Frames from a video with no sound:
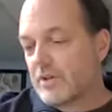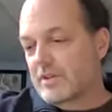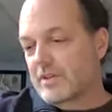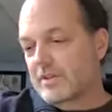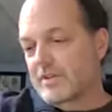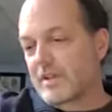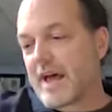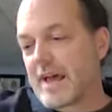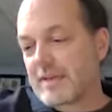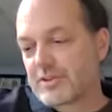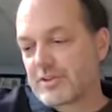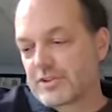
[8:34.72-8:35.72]
The
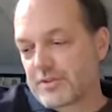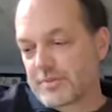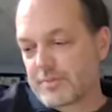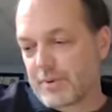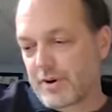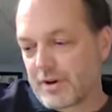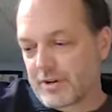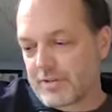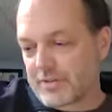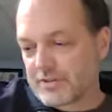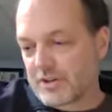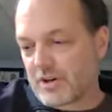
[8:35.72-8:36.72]
last part of
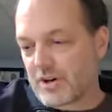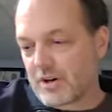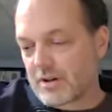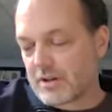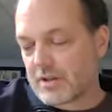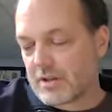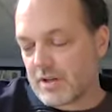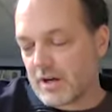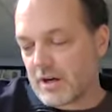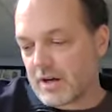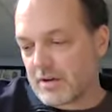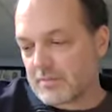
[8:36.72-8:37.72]
the song,
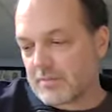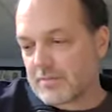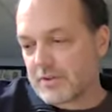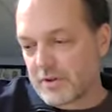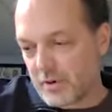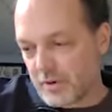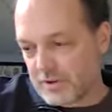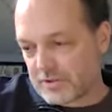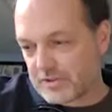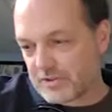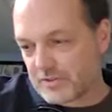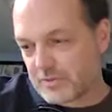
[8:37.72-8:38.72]
the
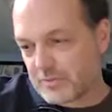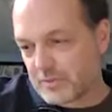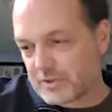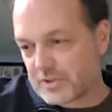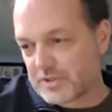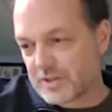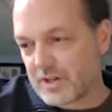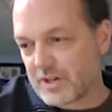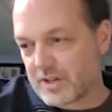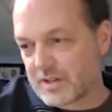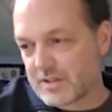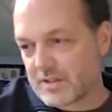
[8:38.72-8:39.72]
chorus, which is
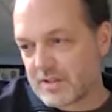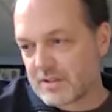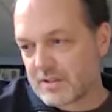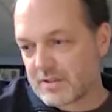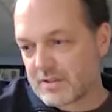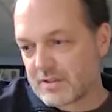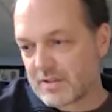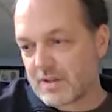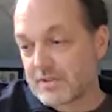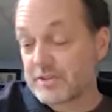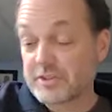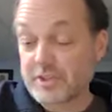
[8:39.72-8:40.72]
on
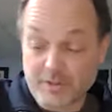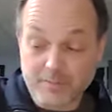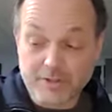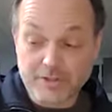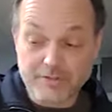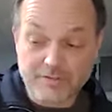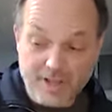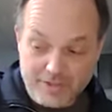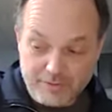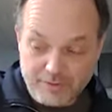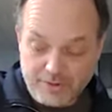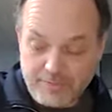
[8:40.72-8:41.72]
the second measure of line
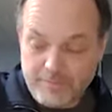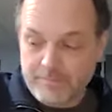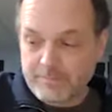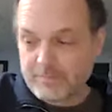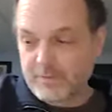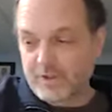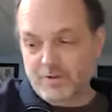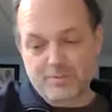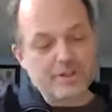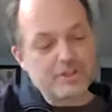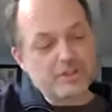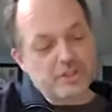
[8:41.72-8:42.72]
3, you're
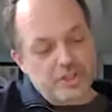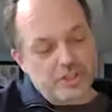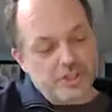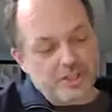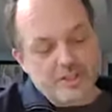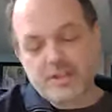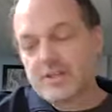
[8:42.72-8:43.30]
playing G,